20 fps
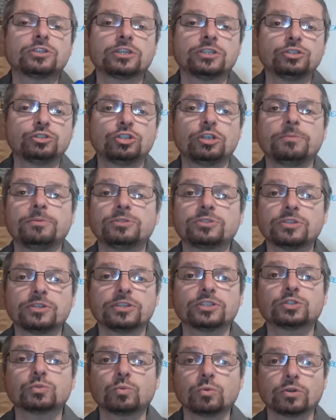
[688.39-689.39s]
contribute to
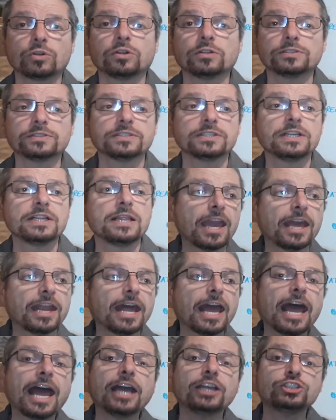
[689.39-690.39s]
this world?
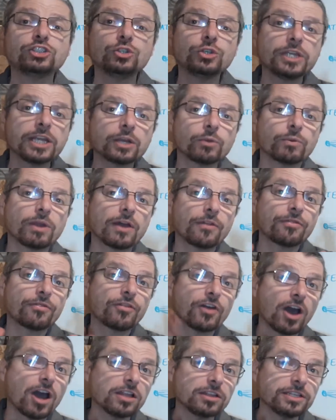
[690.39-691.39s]
And as you get around
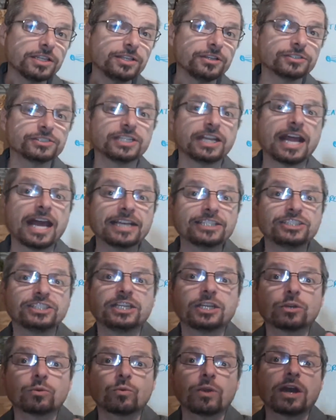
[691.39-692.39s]
thought leaders, and as you
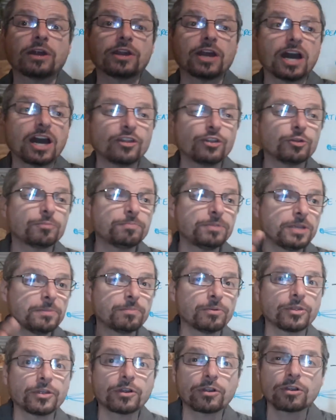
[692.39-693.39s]
get around other
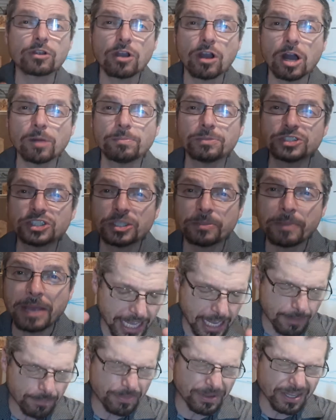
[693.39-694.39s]
people that are accomplishing
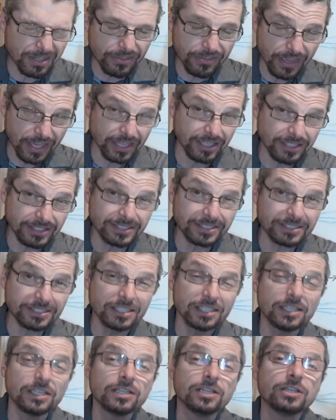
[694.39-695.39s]
epic things,
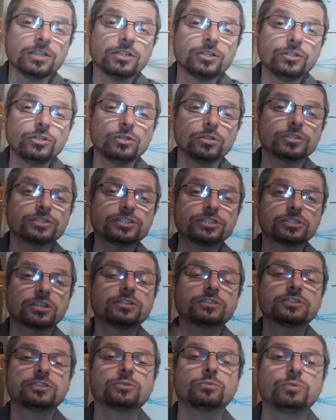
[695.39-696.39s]
you'll
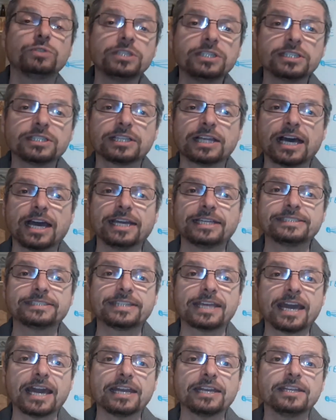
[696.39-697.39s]
start to realize
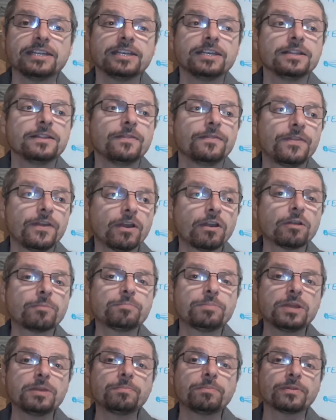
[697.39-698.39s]
that there are
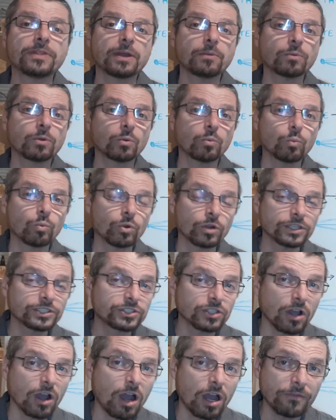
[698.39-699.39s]
people that were
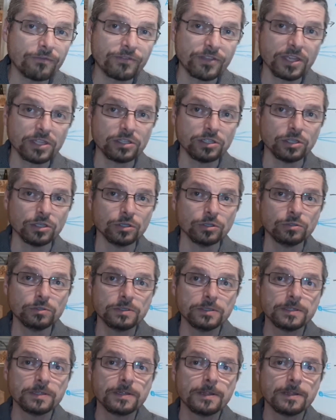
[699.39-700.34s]
worse off than you,